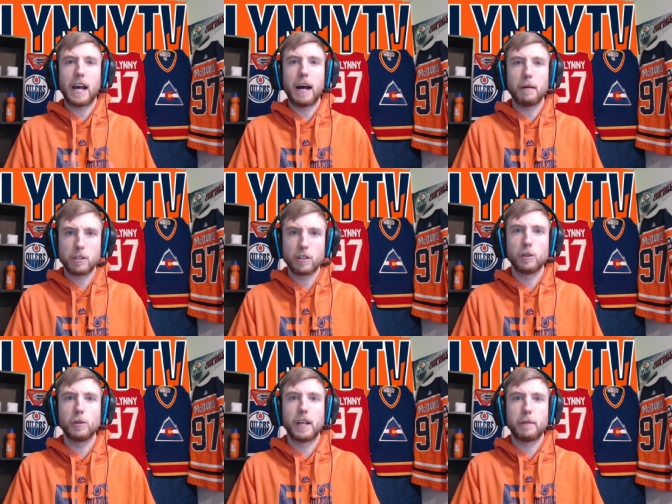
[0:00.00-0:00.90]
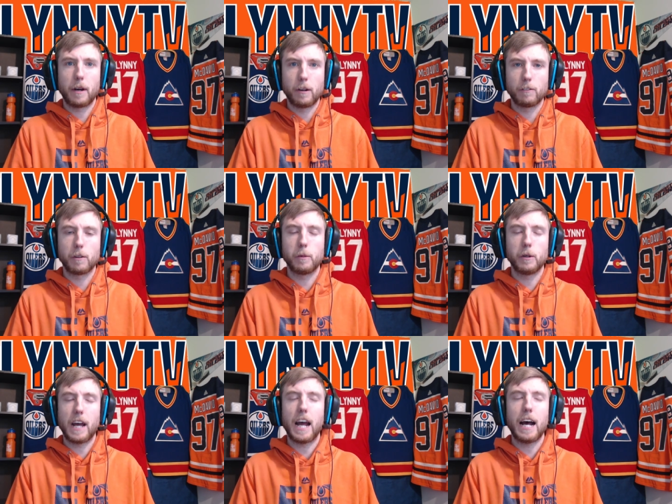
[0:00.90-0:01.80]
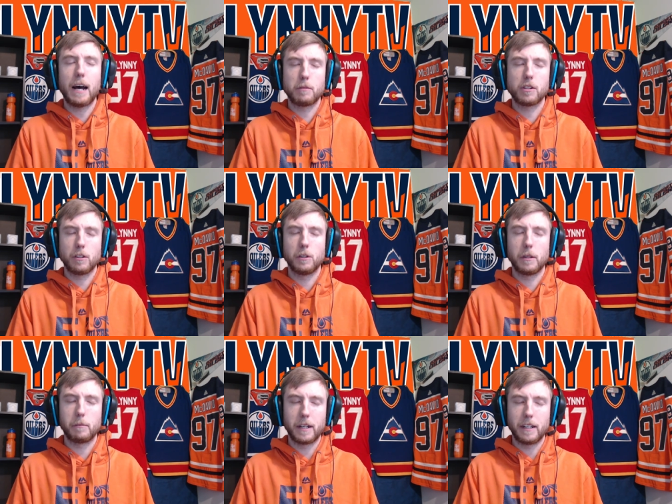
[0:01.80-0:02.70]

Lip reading: Absolutely, am I over the moon? Absolutely, but